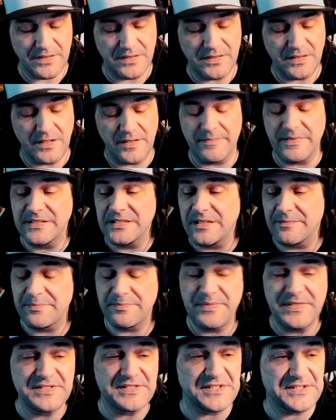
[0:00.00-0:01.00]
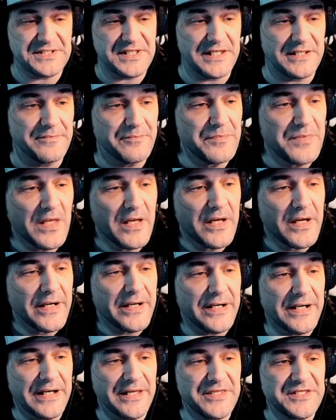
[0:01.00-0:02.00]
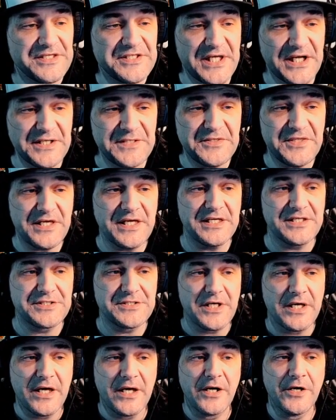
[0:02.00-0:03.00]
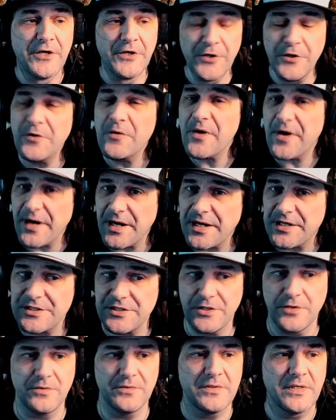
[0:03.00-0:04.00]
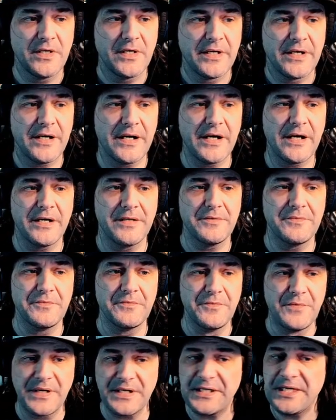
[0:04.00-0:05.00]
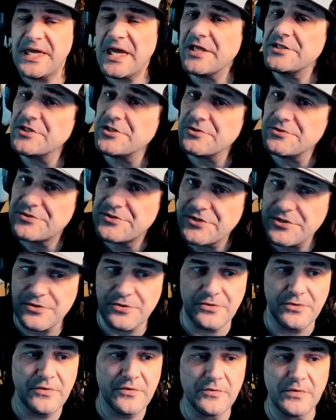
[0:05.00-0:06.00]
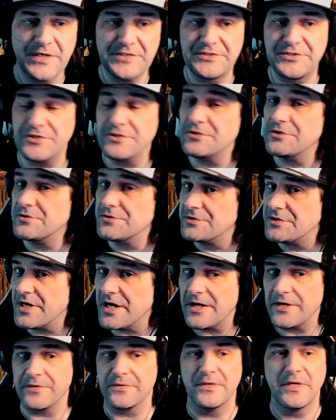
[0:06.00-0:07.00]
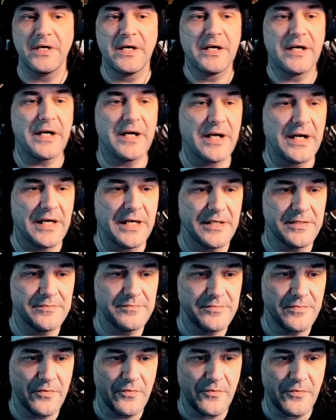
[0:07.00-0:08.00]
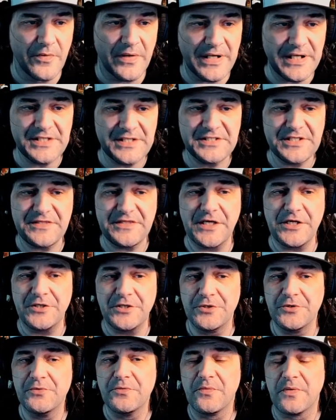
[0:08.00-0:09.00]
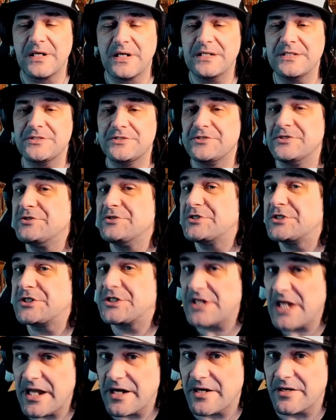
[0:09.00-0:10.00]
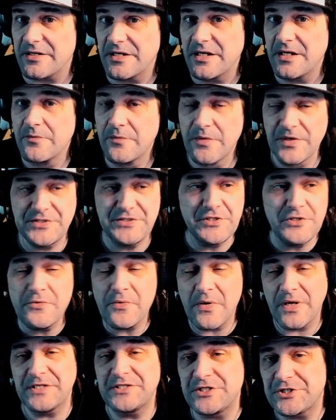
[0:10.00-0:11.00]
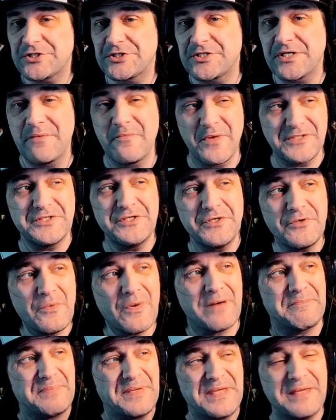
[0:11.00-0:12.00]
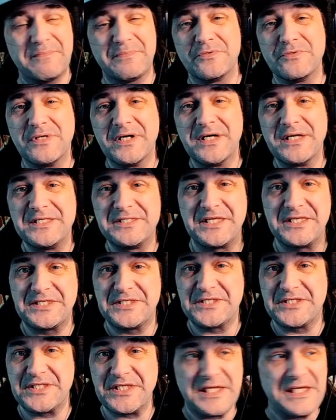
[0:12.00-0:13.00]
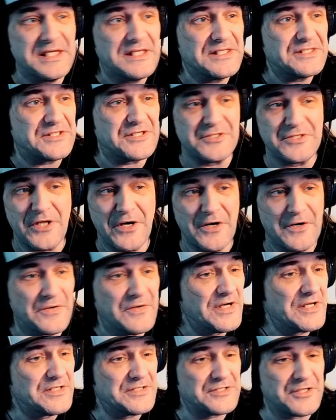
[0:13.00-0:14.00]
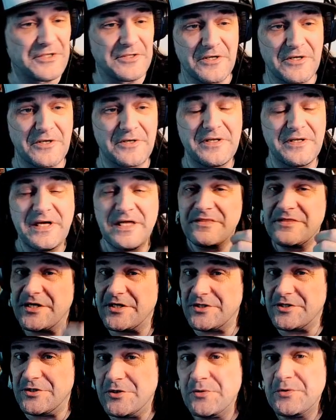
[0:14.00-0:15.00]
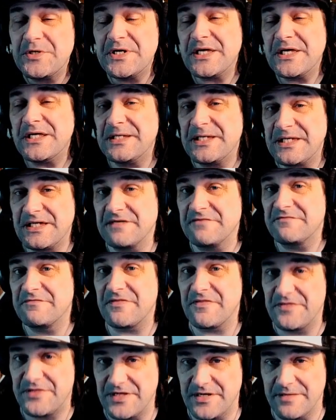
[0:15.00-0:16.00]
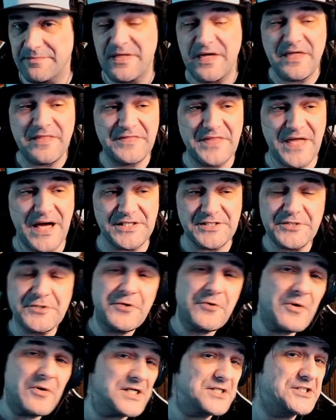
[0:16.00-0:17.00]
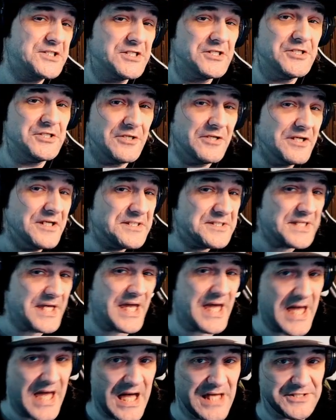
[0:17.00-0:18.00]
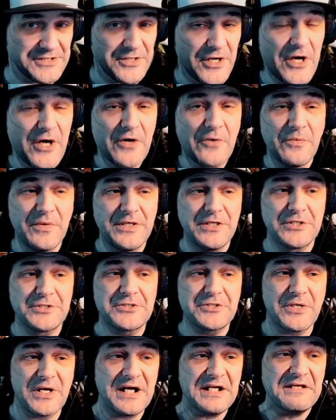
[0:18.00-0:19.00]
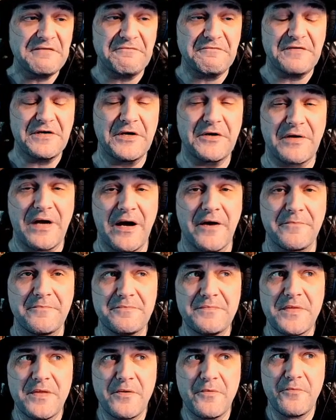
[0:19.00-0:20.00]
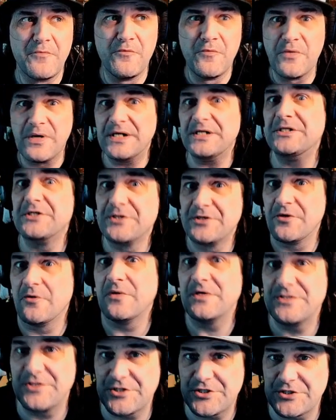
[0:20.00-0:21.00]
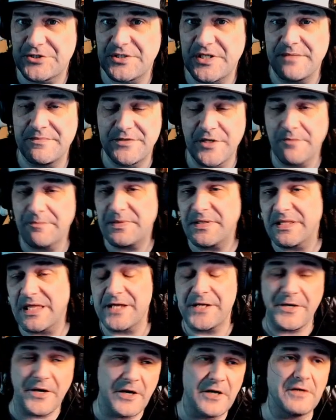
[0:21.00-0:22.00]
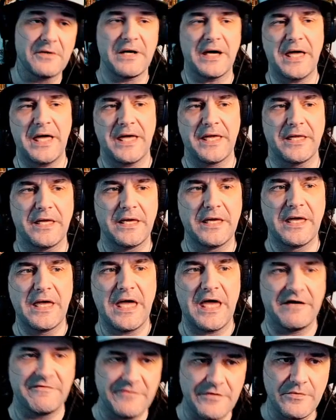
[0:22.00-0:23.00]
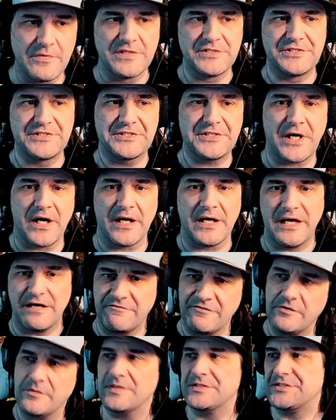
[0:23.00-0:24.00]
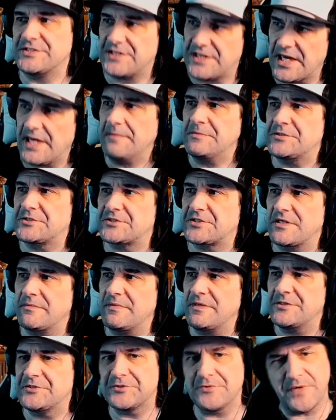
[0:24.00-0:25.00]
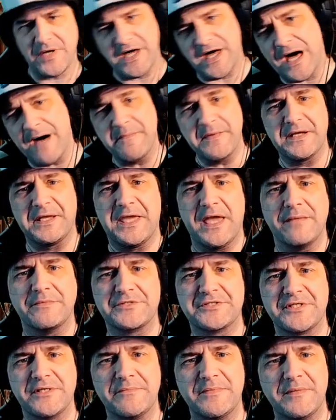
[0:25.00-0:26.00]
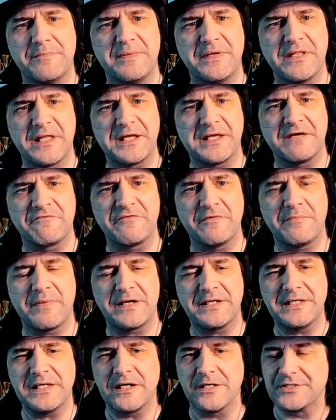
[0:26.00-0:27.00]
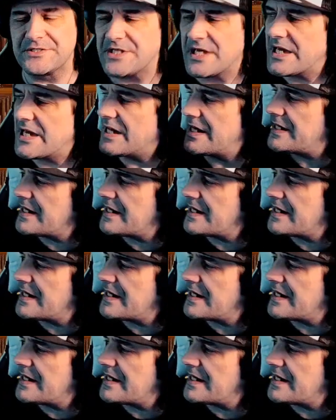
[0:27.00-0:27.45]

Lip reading: on my lip, a piece of skin. The second thing is, who are you? What can you do? What do you know? What is it that you want to share? What do you want to stream? What do you want people to see, to know, to learn that you can give them? That is a question you need to ask when you're trying to figure out what you're going to stream. Don't be like, oh, hey, everyone's game streaming, so I'm a game stream to be like everybody else, and